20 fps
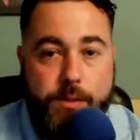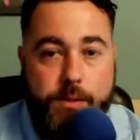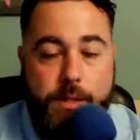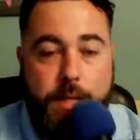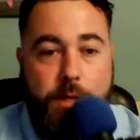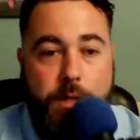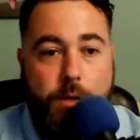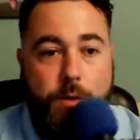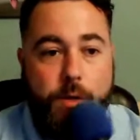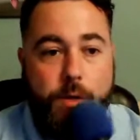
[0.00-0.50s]
So
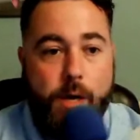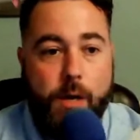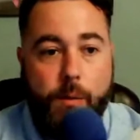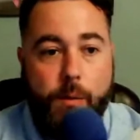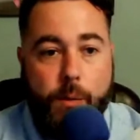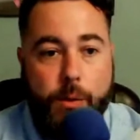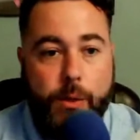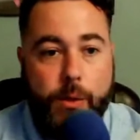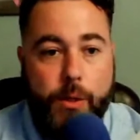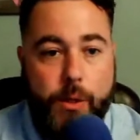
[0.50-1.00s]
then your dog
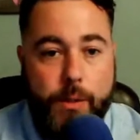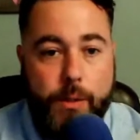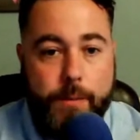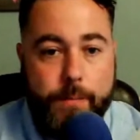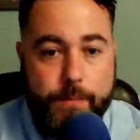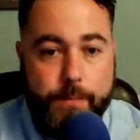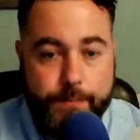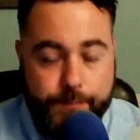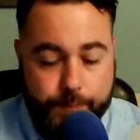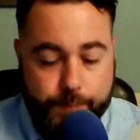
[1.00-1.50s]
will learn,
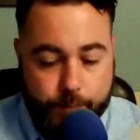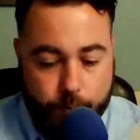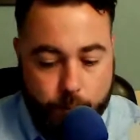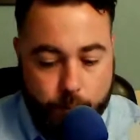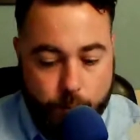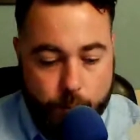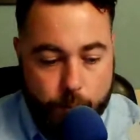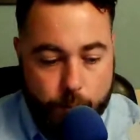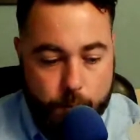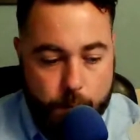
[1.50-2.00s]

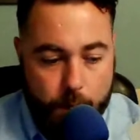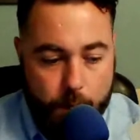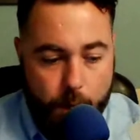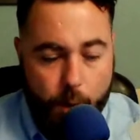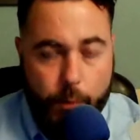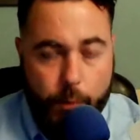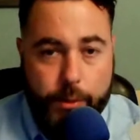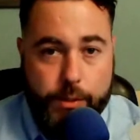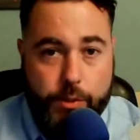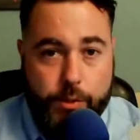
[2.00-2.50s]

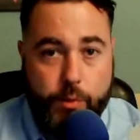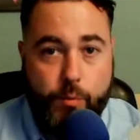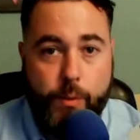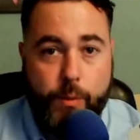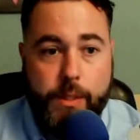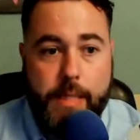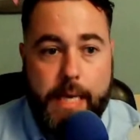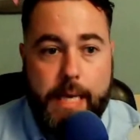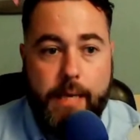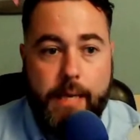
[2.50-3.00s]
oh, this is
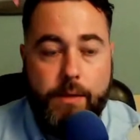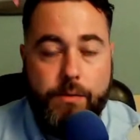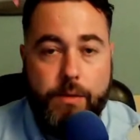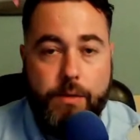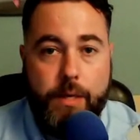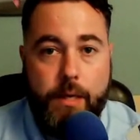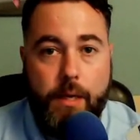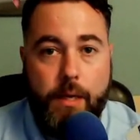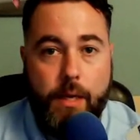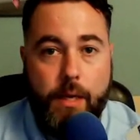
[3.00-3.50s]
really
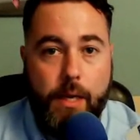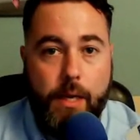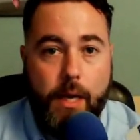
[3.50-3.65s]
easy.